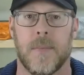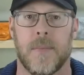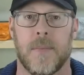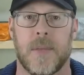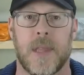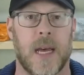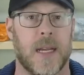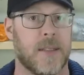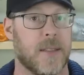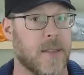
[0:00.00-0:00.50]

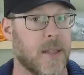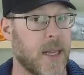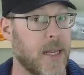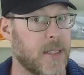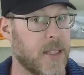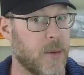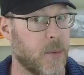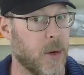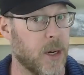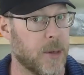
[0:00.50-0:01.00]
That's
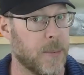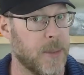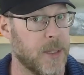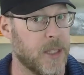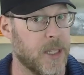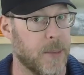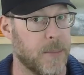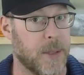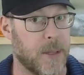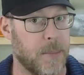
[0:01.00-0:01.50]
lazy
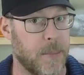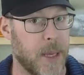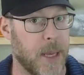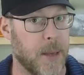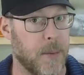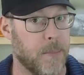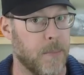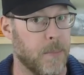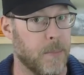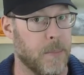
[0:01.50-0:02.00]
workmanship to
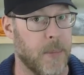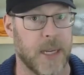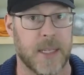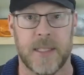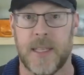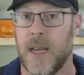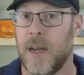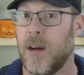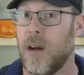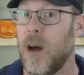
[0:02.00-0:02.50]
me.
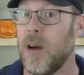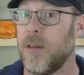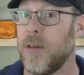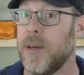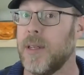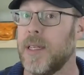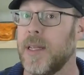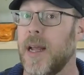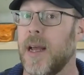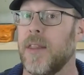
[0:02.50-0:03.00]
Mix that
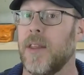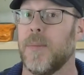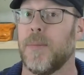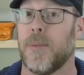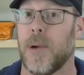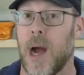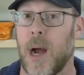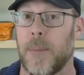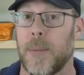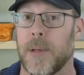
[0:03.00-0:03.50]
concrete together
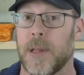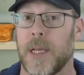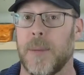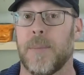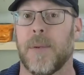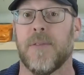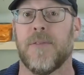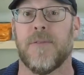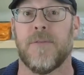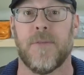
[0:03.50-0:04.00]
properly
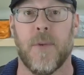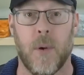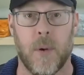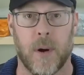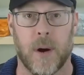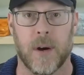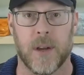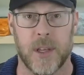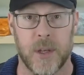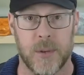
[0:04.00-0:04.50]

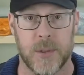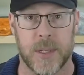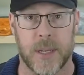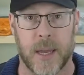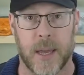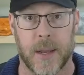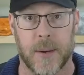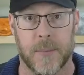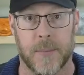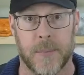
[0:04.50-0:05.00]
before using
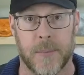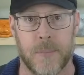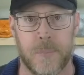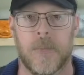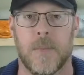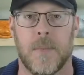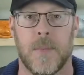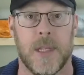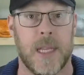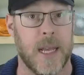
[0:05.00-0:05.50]
it.
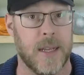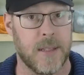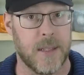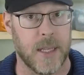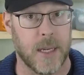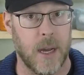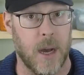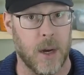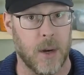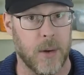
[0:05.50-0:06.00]
Yes,
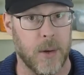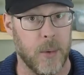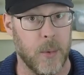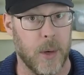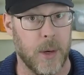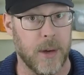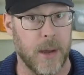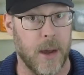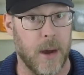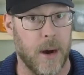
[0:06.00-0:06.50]
the concrete
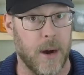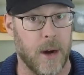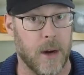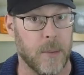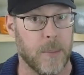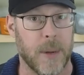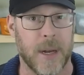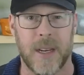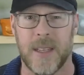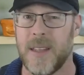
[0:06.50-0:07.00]
will get
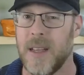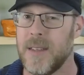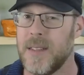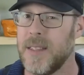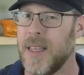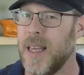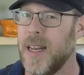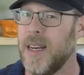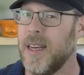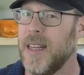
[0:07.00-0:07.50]
hard, but it
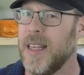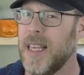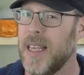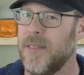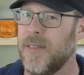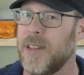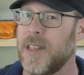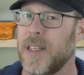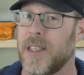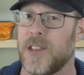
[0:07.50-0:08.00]
doesn't get an
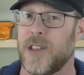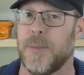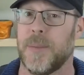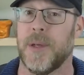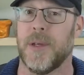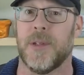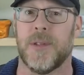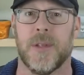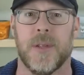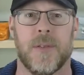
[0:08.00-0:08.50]
even
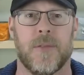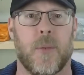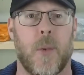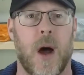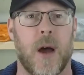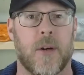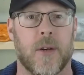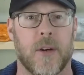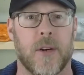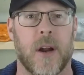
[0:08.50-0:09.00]
distribution of
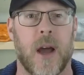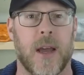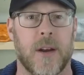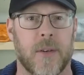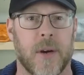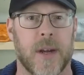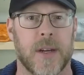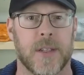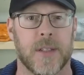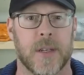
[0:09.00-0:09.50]
water and
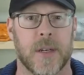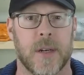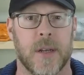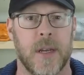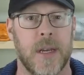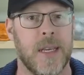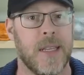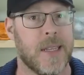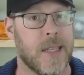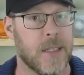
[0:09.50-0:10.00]
hydration.
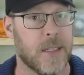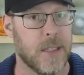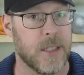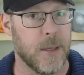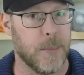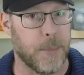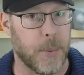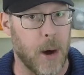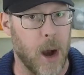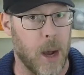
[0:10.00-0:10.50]
This is
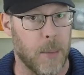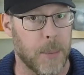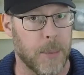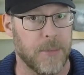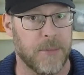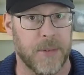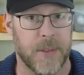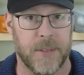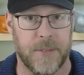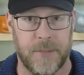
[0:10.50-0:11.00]
a problem
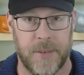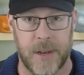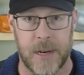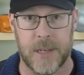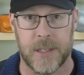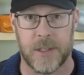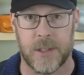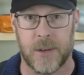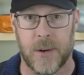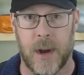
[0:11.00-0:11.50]
for the
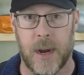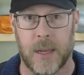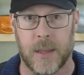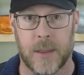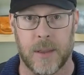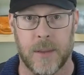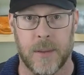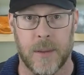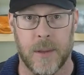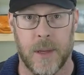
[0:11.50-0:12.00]
finished
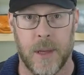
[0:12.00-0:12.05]
strength.